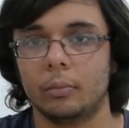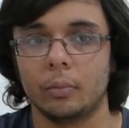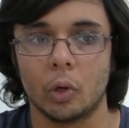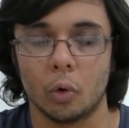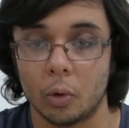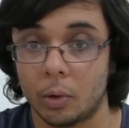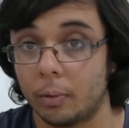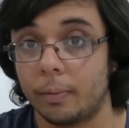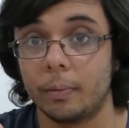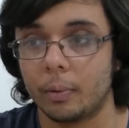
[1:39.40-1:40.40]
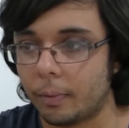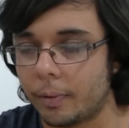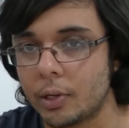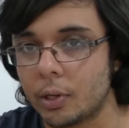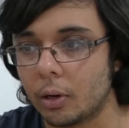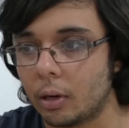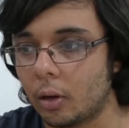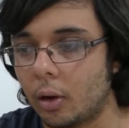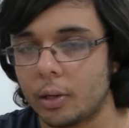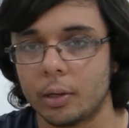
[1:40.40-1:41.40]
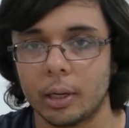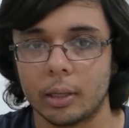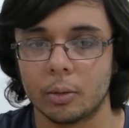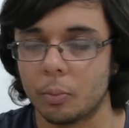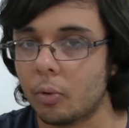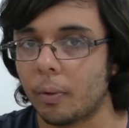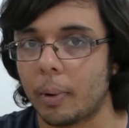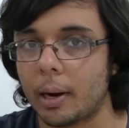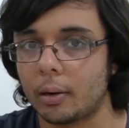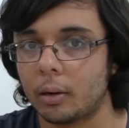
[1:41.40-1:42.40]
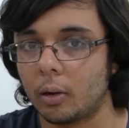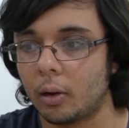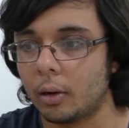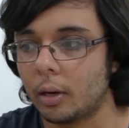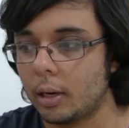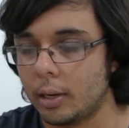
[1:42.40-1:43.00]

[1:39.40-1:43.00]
You fidget a lot, you need to move around a lot,